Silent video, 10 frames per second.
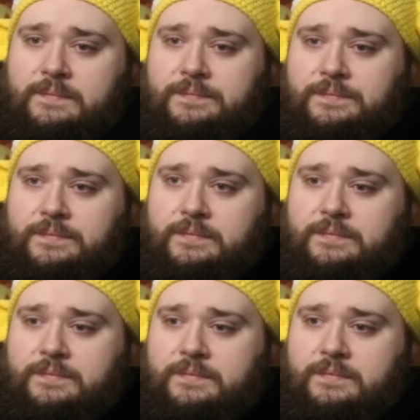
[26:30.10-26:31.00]

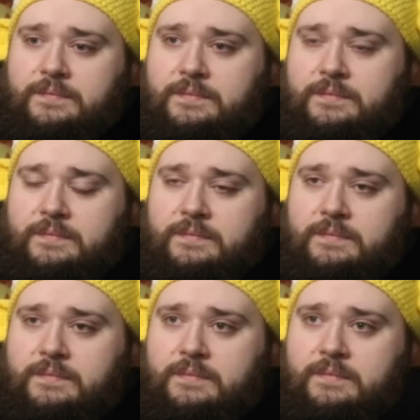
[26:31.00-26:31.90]

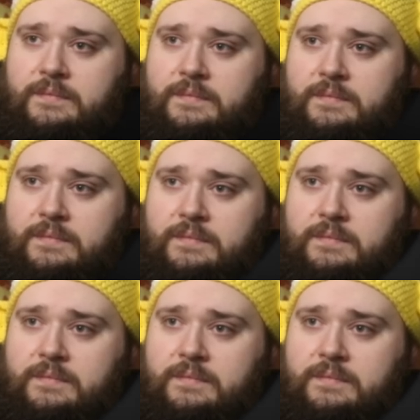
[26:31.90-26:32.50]
[no speech]